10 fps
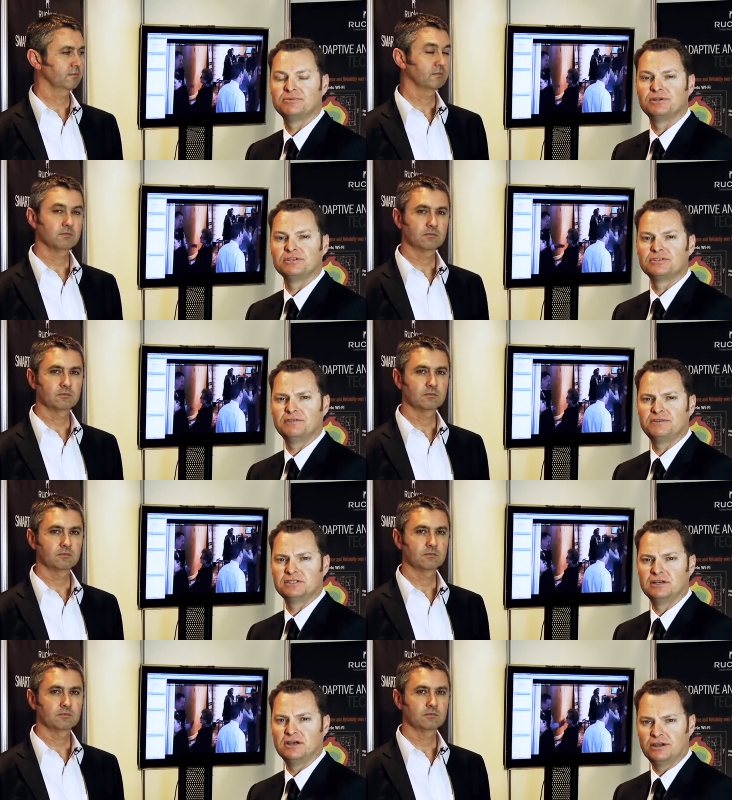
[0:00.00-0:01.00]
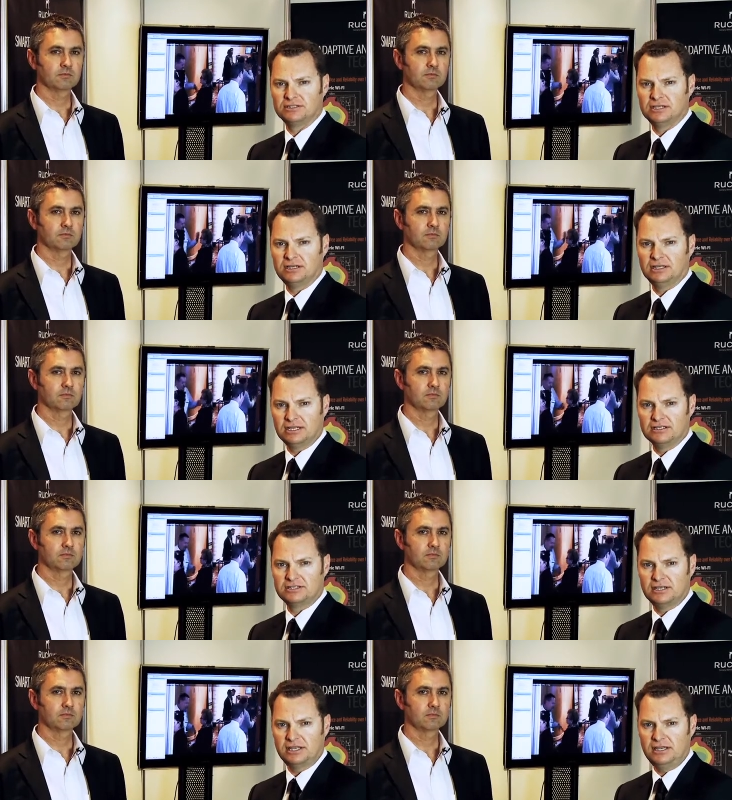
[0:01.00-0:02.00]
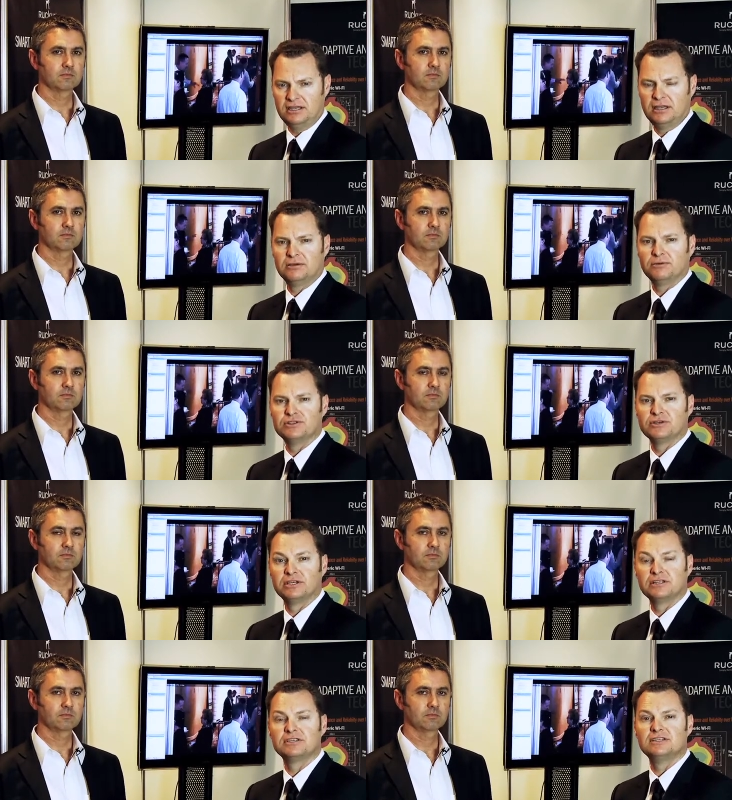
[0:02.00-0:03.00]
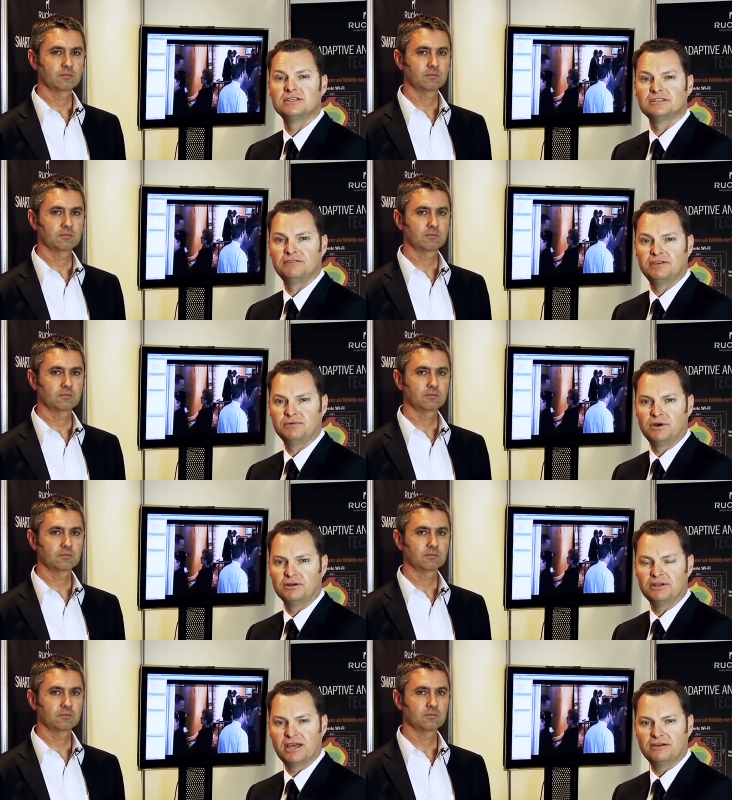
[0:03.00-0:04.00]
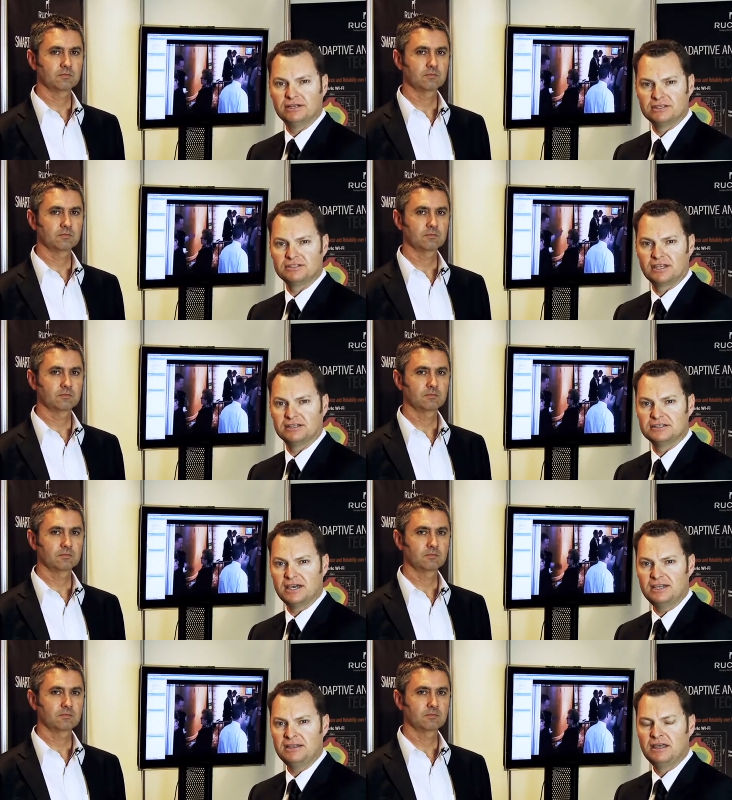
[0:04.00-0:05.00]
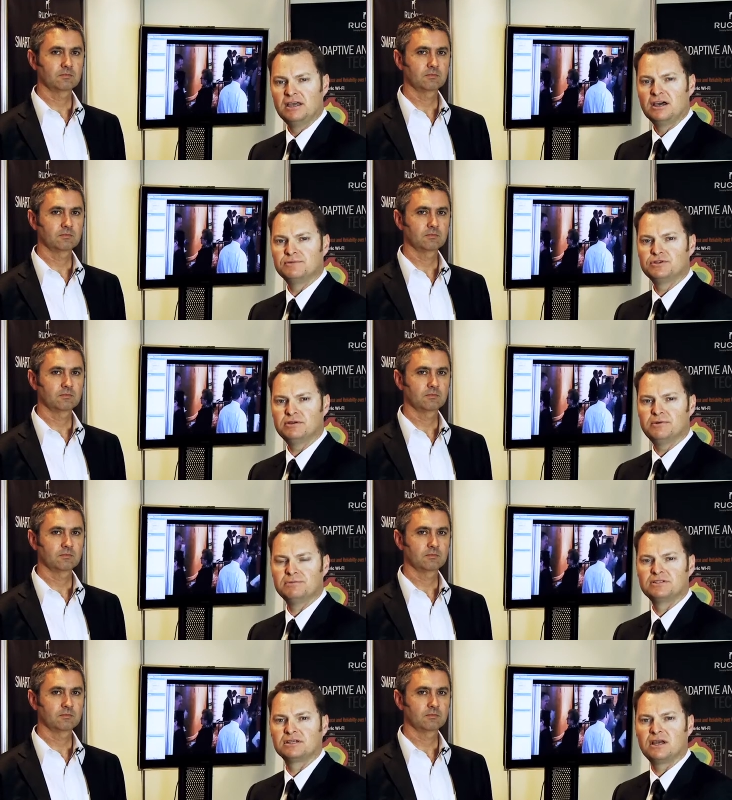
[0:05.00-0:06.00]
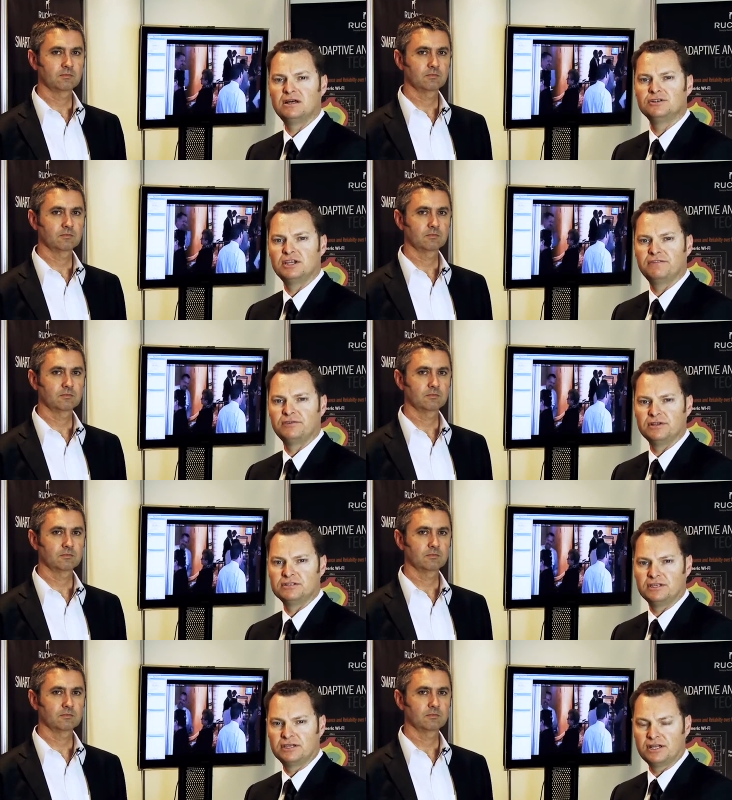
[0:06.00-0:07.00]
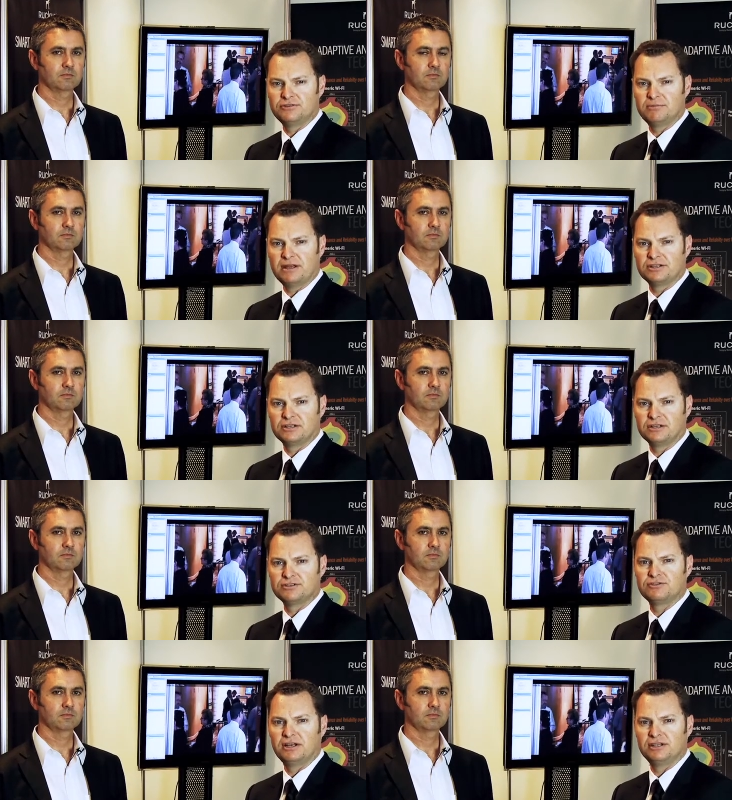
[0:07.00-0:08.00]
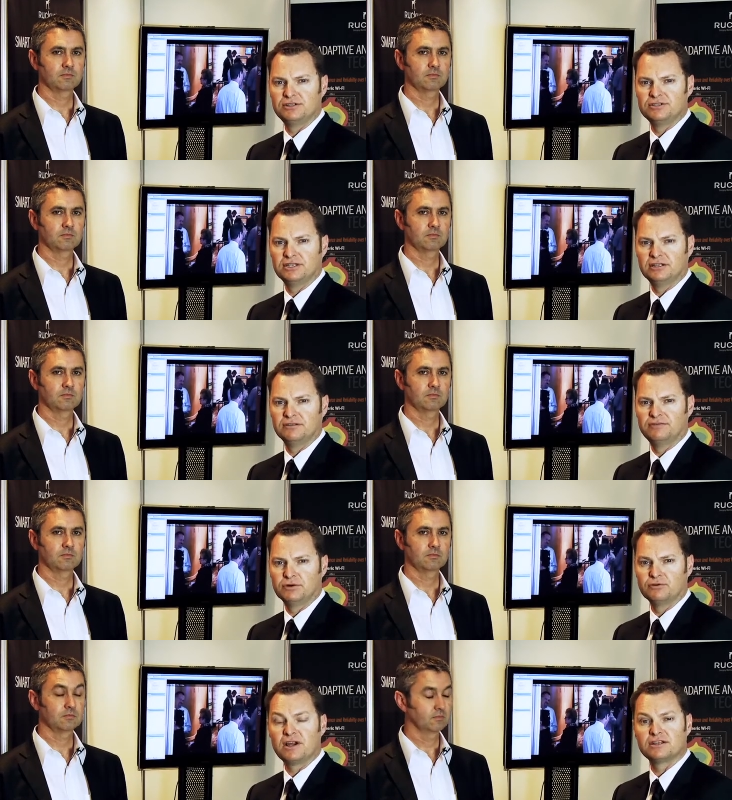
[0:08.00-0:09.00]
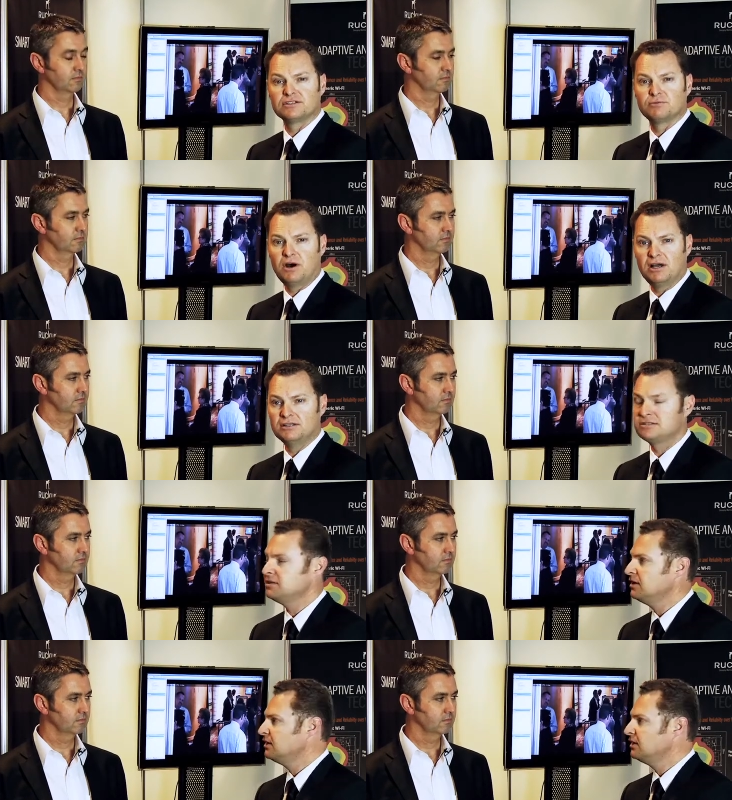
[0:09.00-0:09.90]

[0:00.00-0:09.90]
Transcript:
Speaker 1: and we're at the Sofitel Hotel in Sydney. We're enjoying CCTV World now in its second day. I'm joined by Mr Carl Jefferys, the Country Manager Australia New Zealand for Ruckus Wireless.